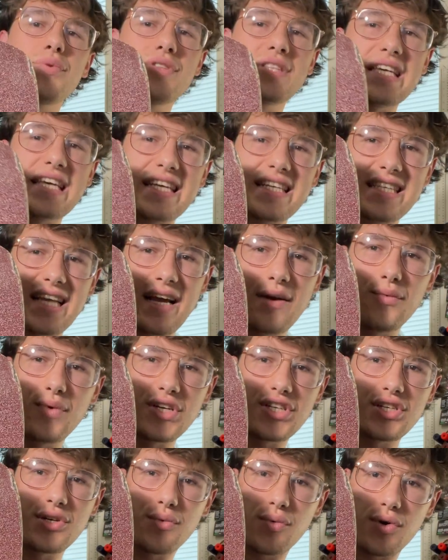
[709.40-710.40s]
things. I
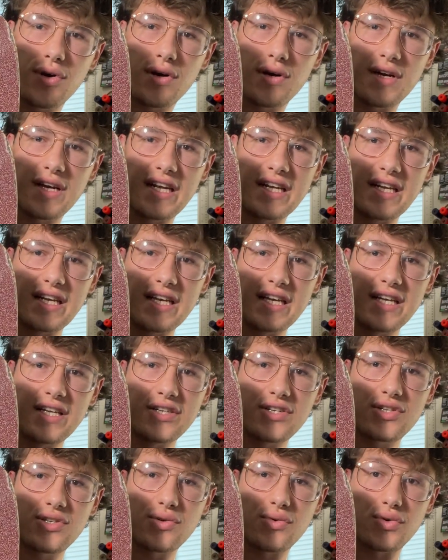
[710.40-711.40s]
wish it were an
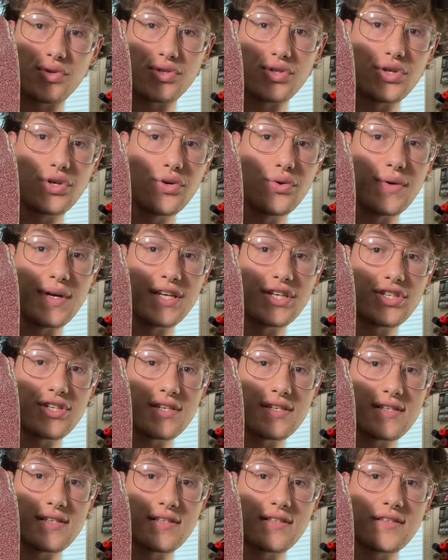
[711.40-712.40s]
inch or 2
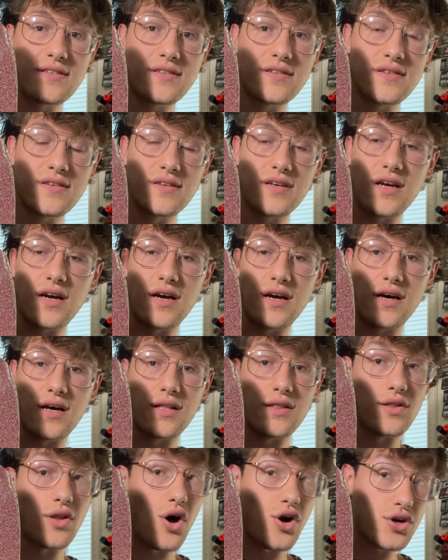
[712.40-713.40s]
inches
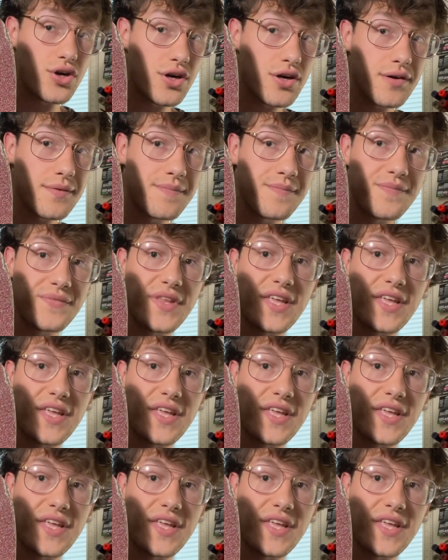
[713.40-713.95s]
longer,